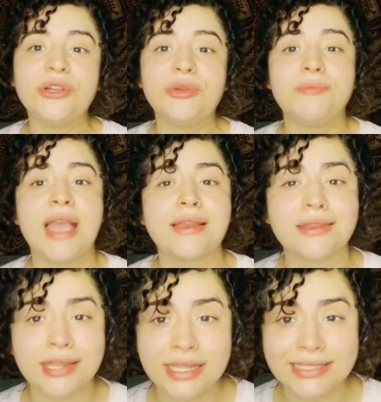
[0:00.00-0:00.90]

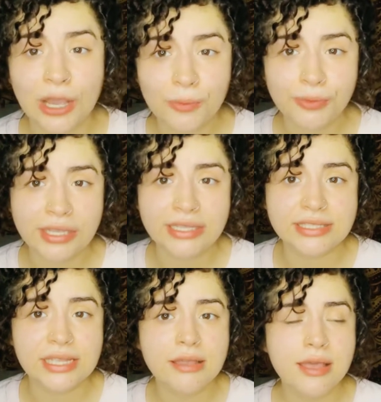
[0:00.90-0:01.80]
humanity and to help bring us
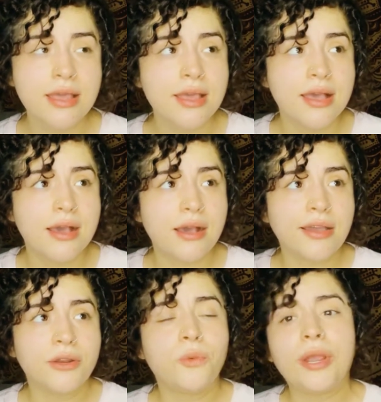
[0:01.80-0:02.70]

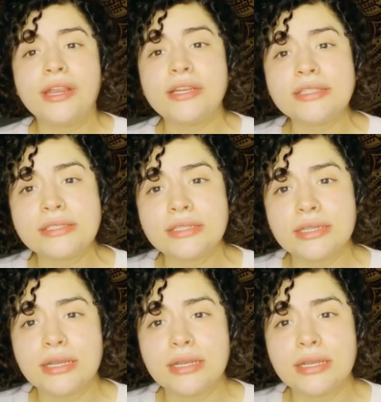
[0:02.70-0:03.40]
an awareness and